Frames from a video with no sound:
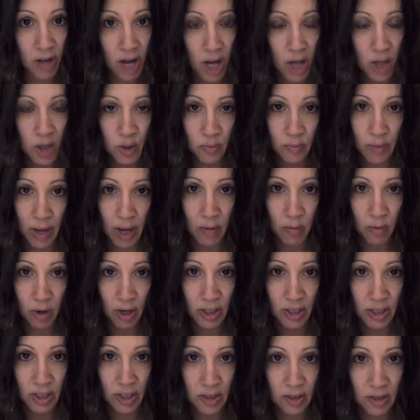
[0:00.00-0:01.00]
you may want
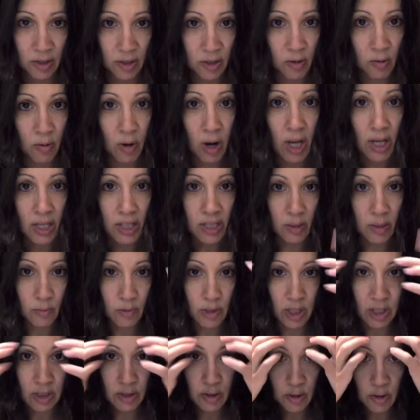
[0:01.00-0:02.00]
to do some
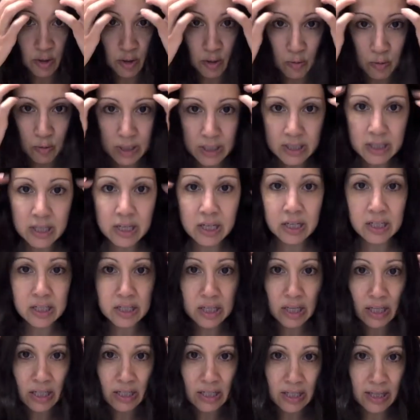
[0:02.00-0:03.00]
gentle squeezes
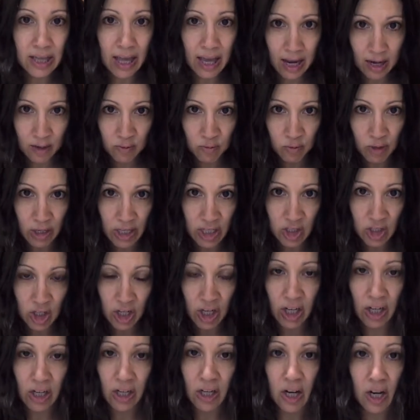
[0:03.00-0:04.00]
into the head
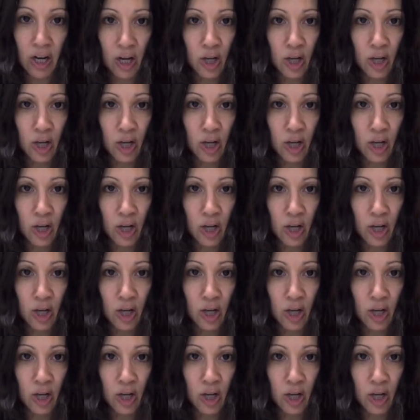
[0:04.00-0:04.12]
region.